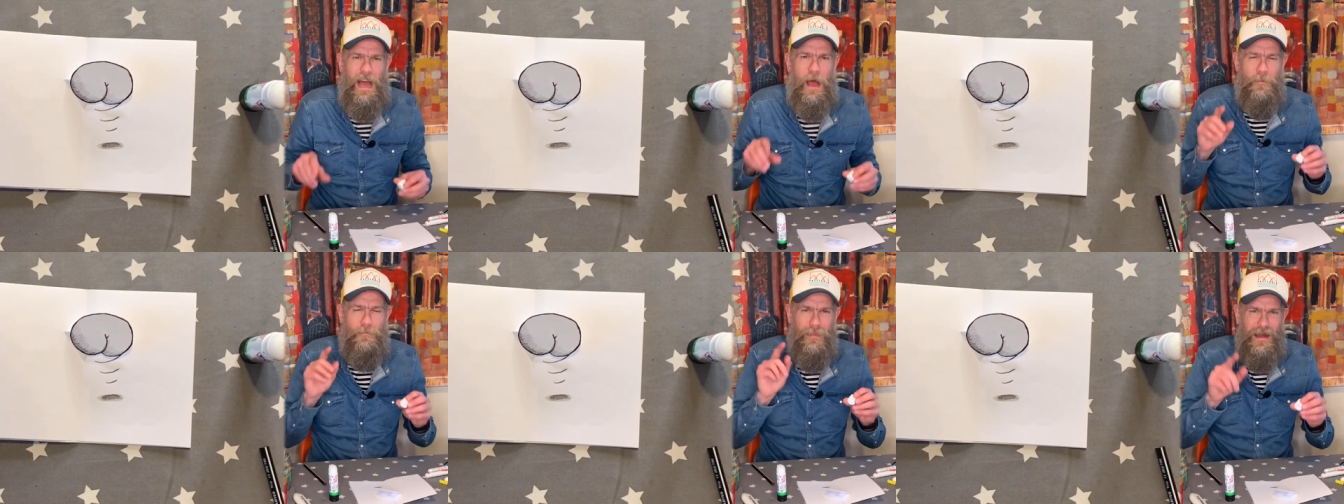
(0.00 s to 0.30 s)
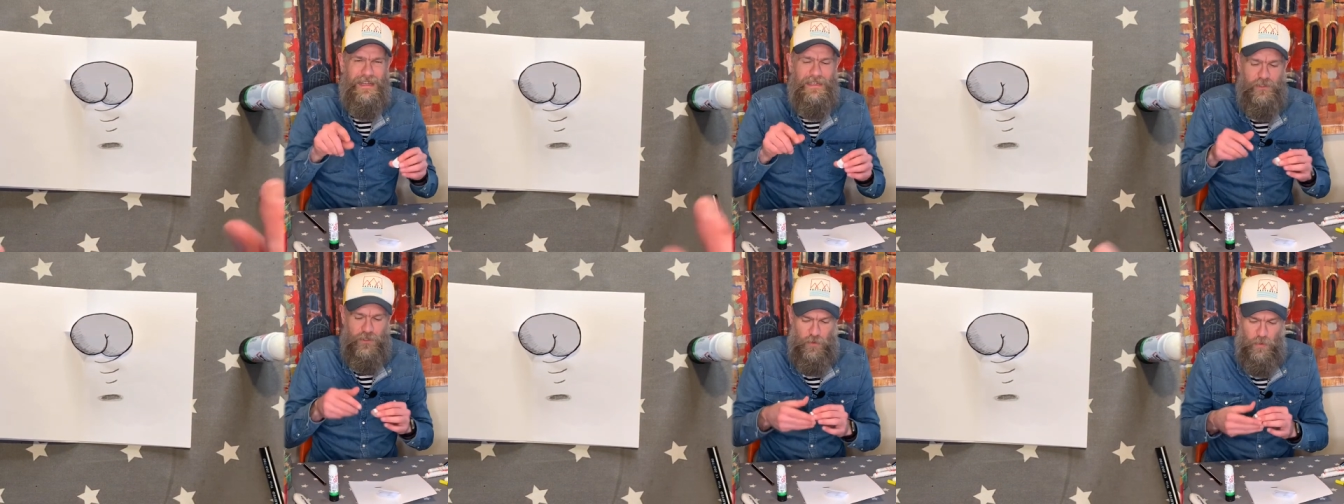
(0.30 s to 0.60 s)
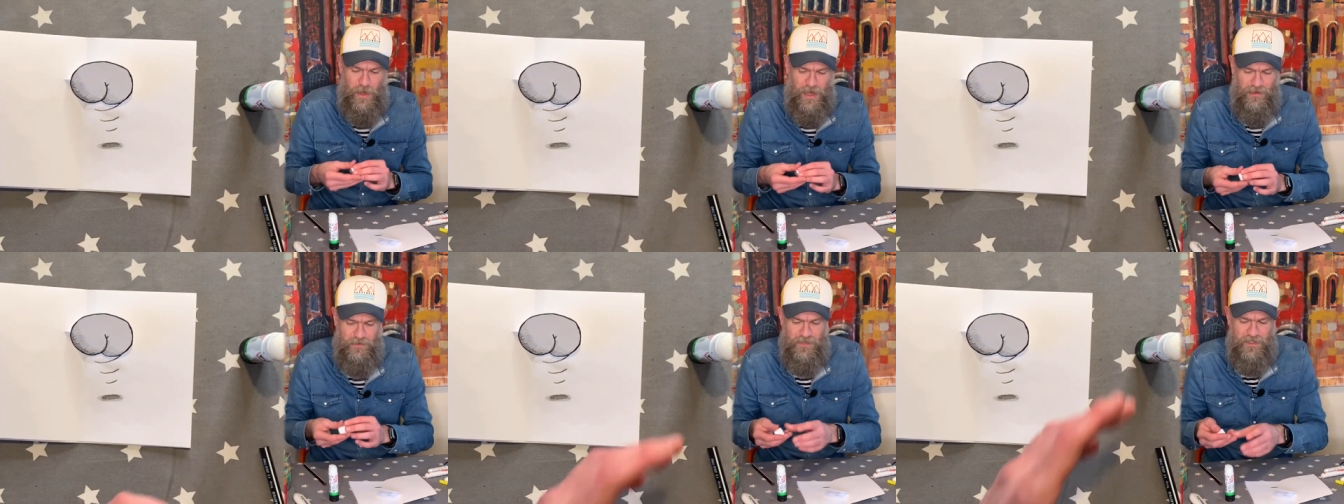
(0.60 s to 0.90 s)
I might
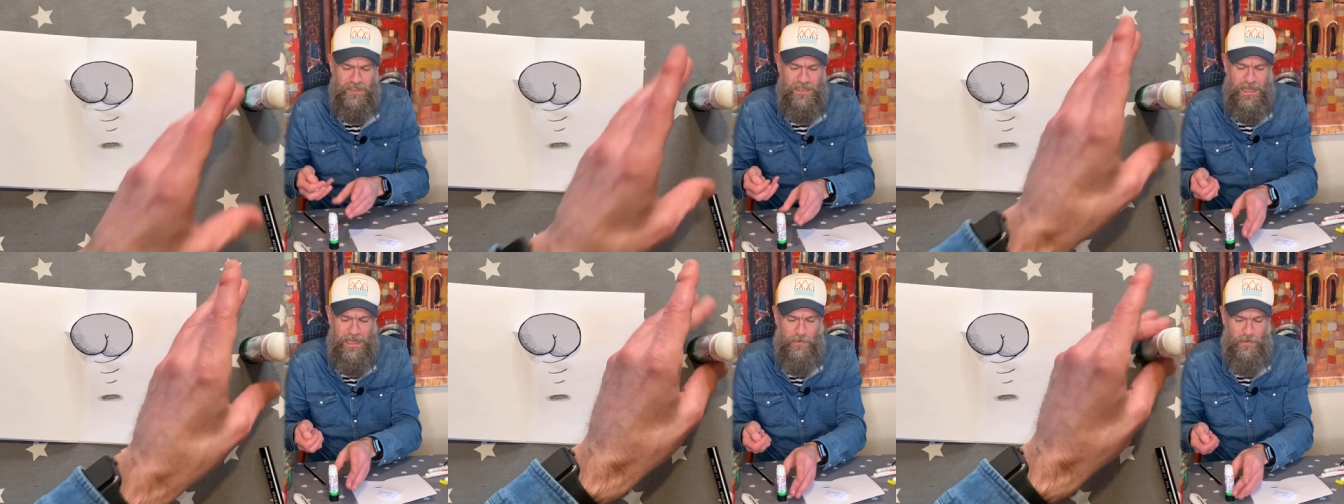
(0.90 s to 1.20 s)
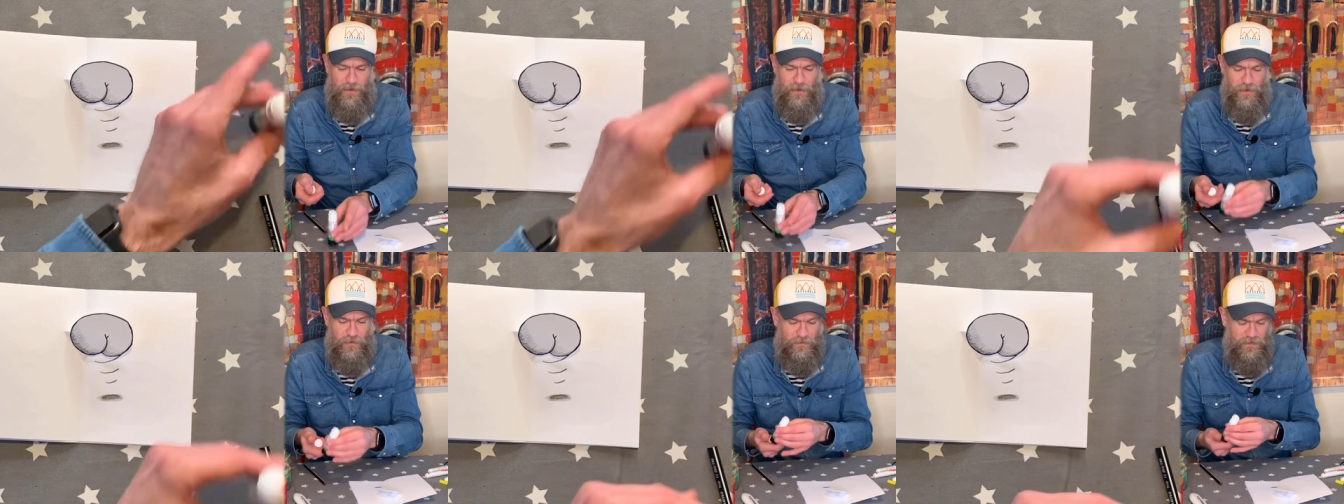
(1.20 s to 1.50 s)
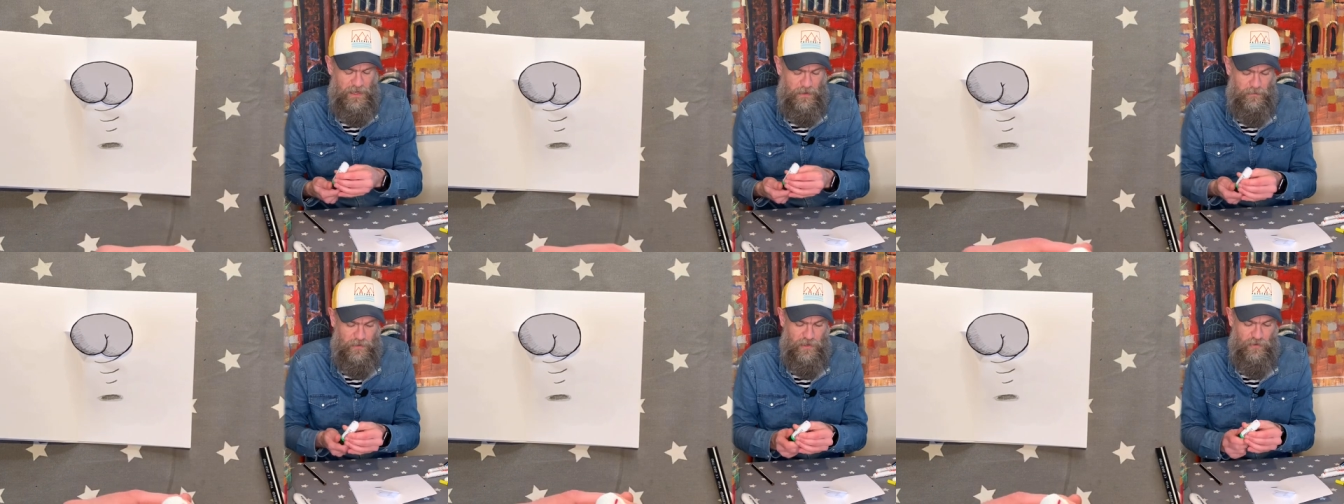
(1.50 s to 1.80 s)
do. I'll see how it goes.
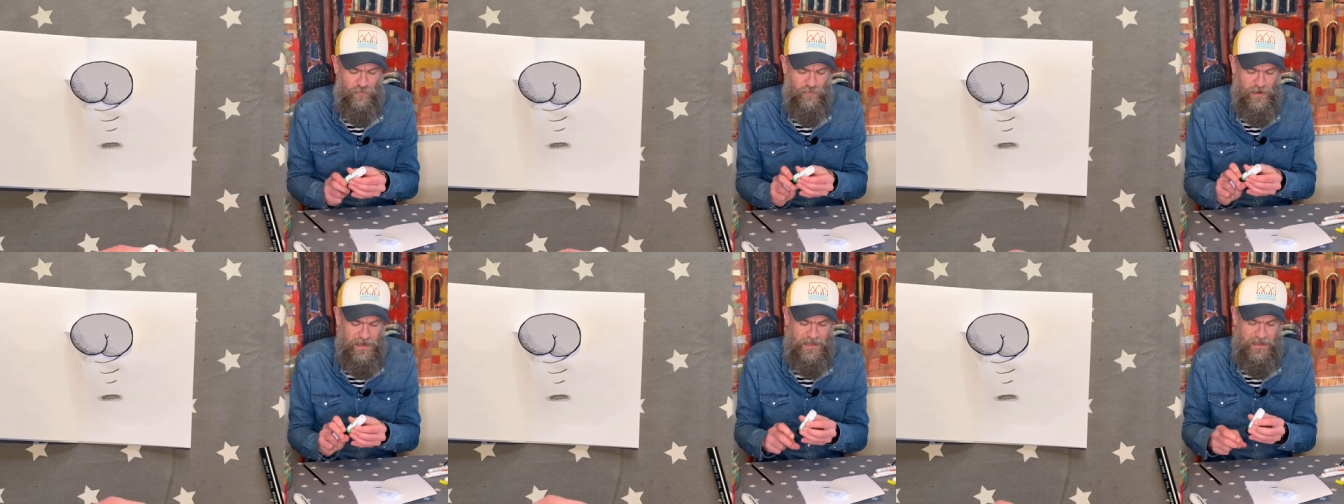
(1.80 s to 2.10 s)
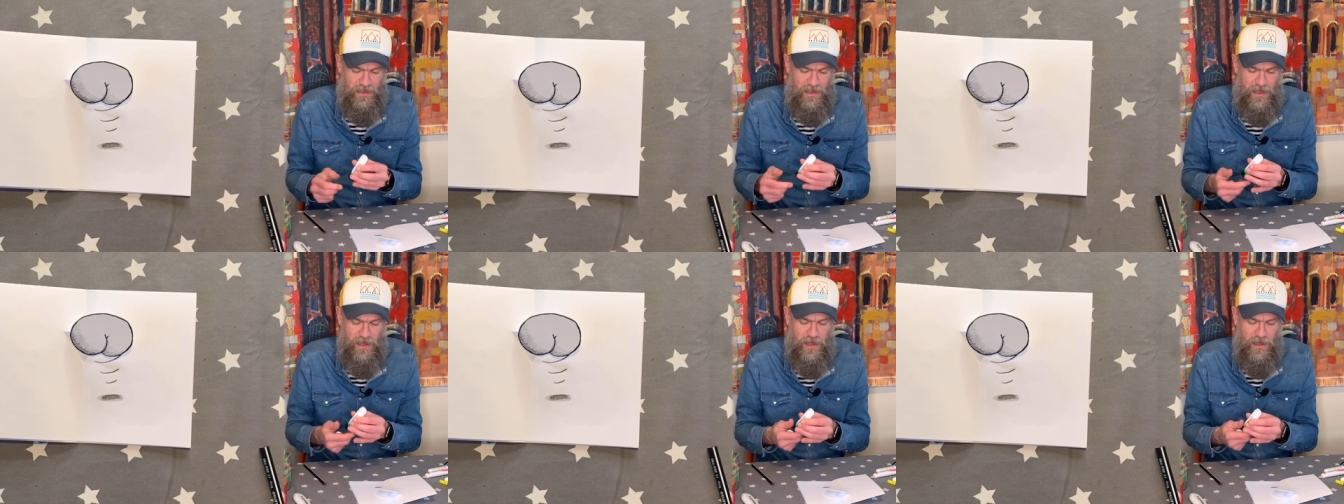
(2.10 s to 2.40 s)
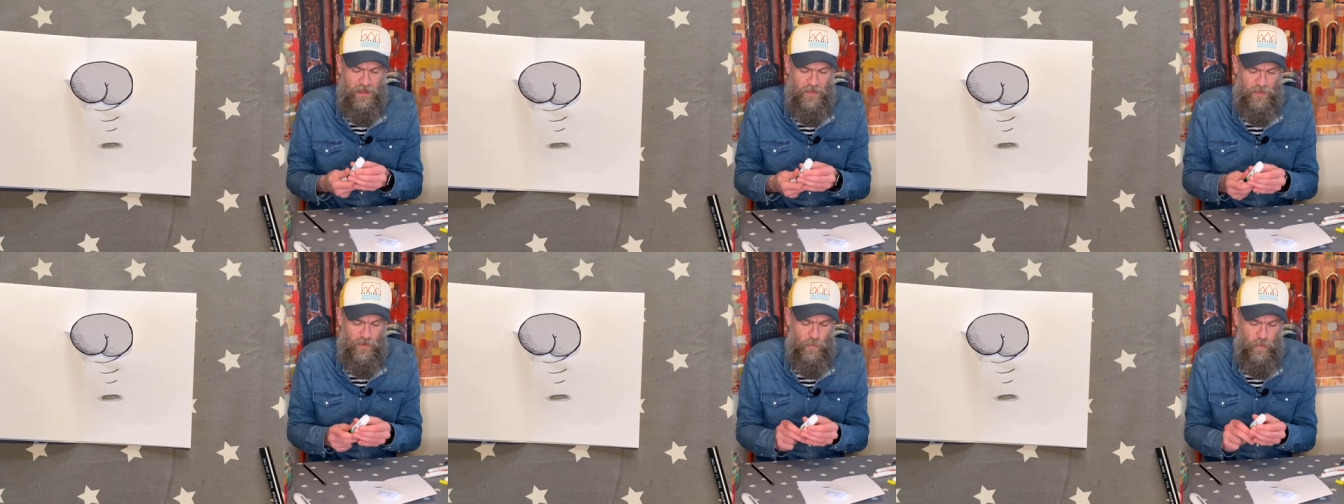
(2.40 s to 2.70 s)
I'm going to write
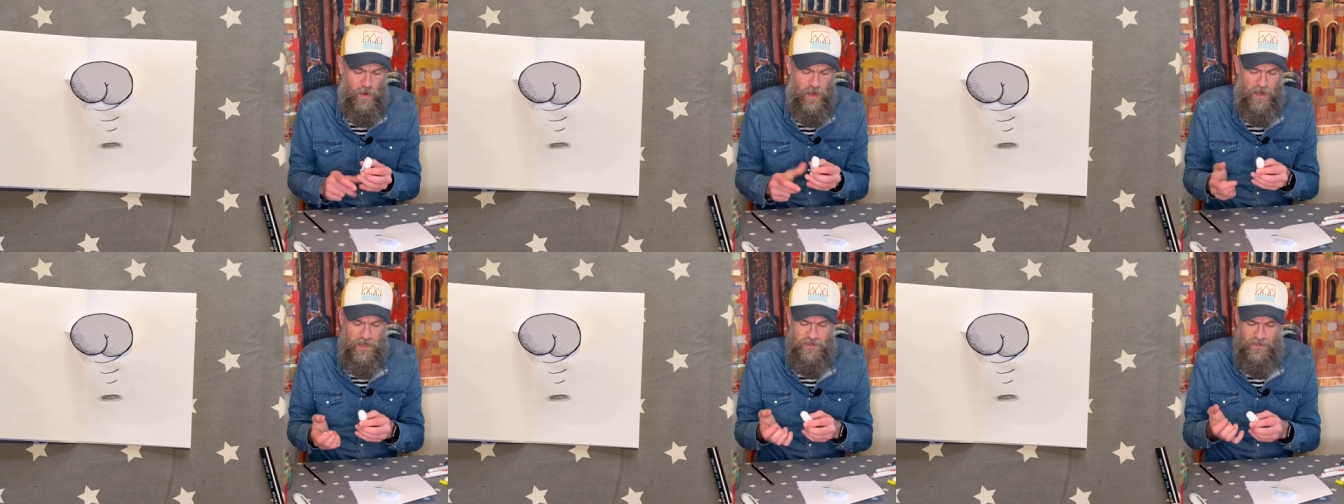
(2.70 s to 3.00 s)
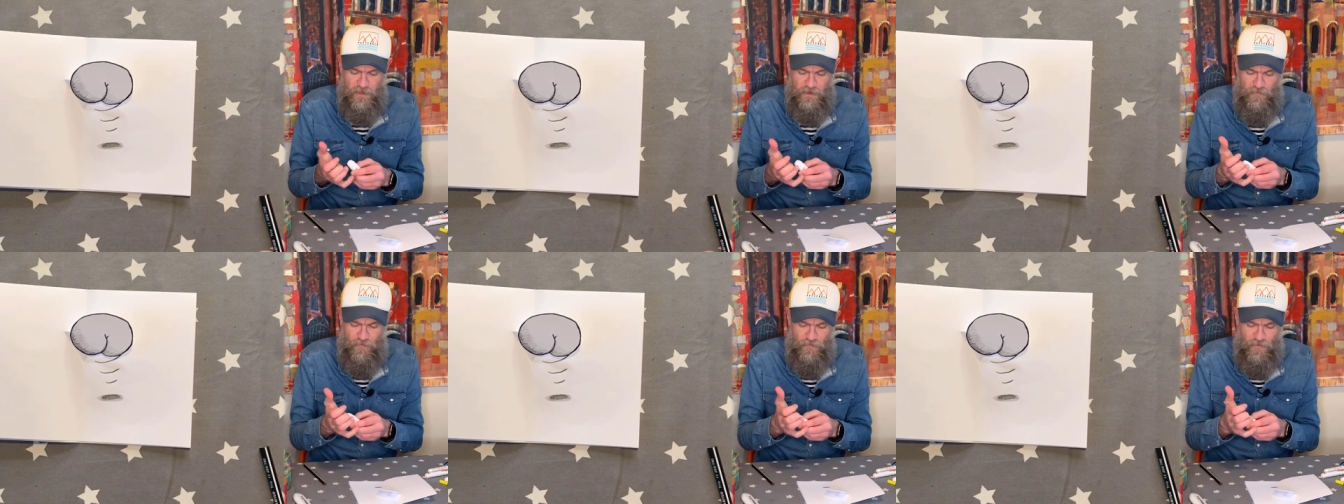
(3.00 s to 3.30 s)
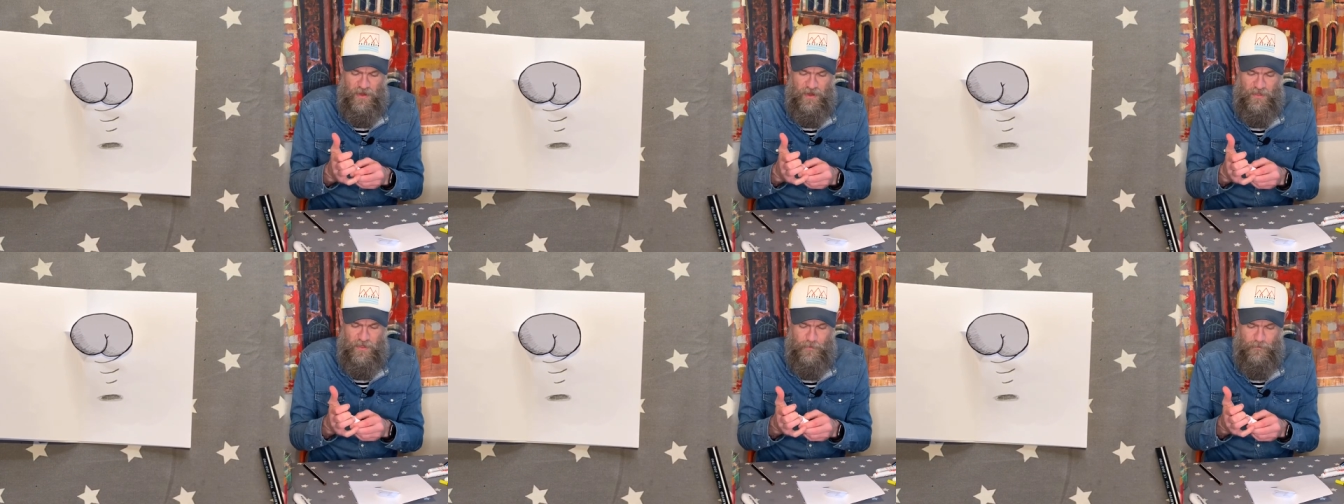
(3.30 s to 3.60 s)
the words on the
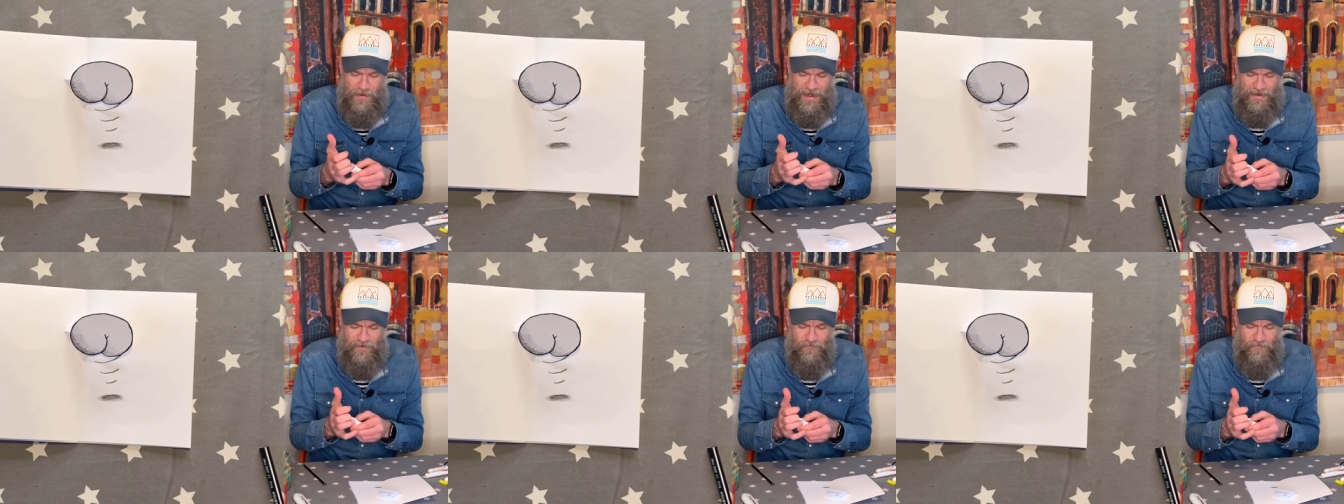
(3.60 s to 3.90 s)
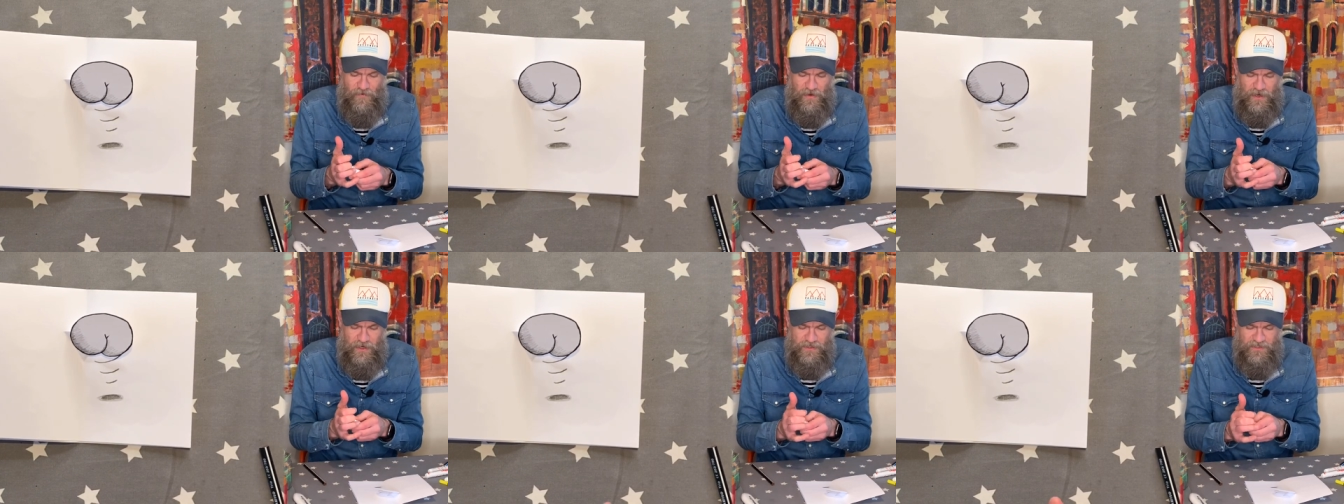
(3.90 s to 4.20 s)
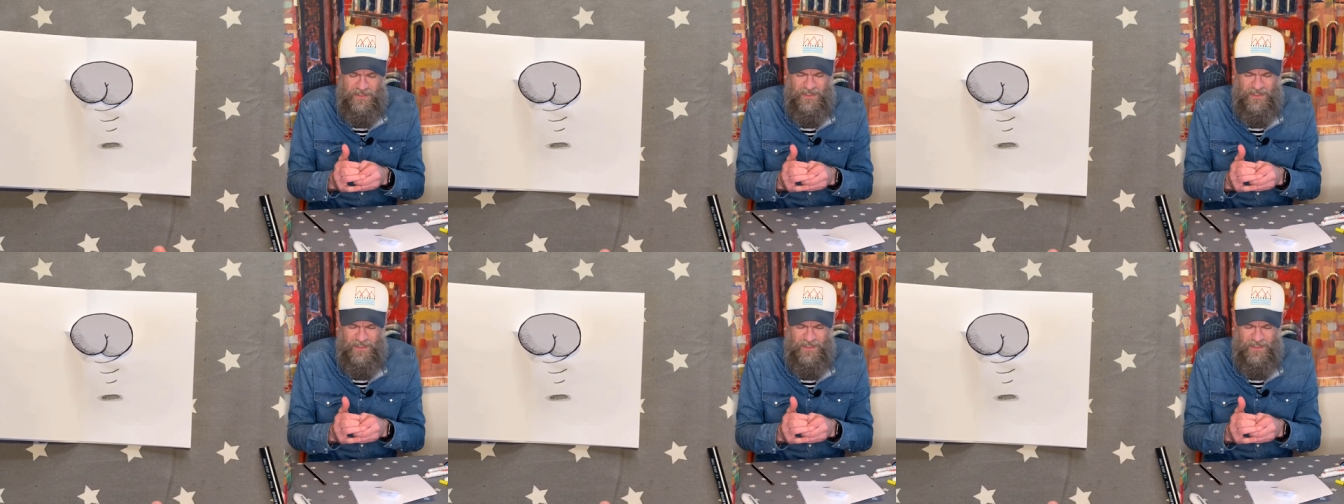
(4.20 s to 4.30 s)
front and the back first,